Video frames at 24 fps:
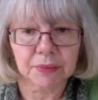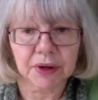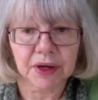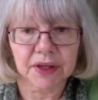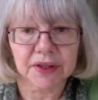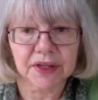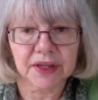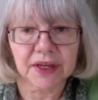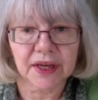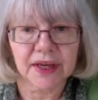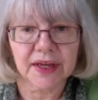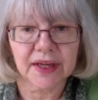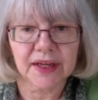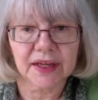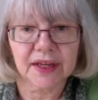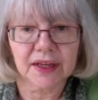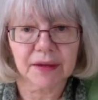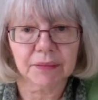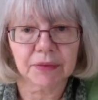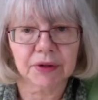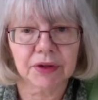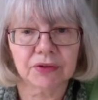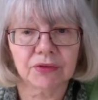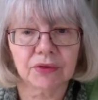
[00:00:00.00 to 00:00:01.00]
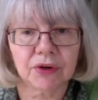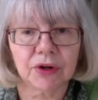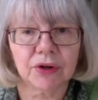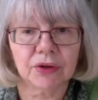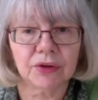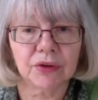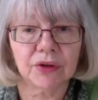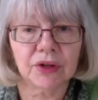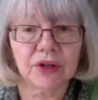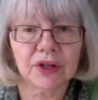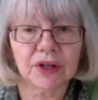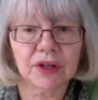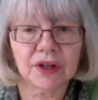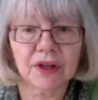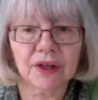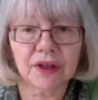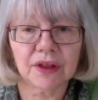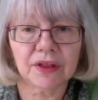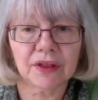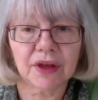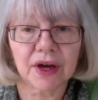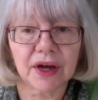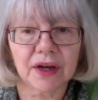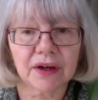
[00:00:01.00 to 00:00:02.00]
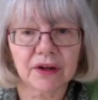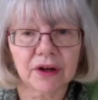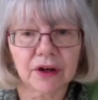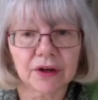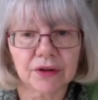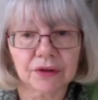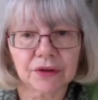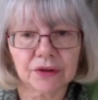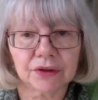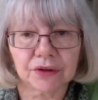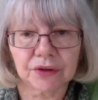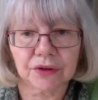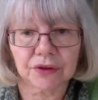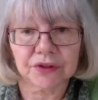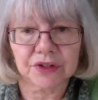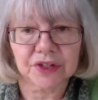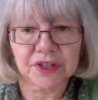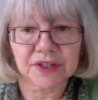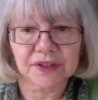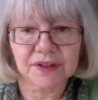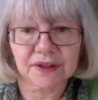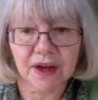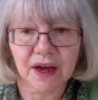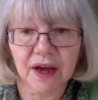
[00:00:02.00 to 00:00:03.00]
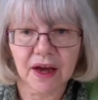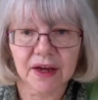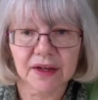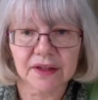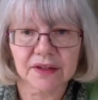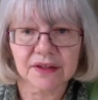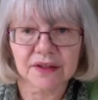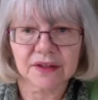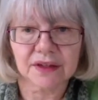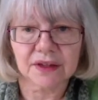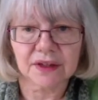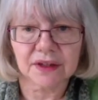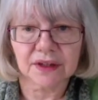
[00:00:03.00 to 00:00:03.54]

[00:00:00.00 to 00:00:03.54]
by the gatekeeping role that local authorities had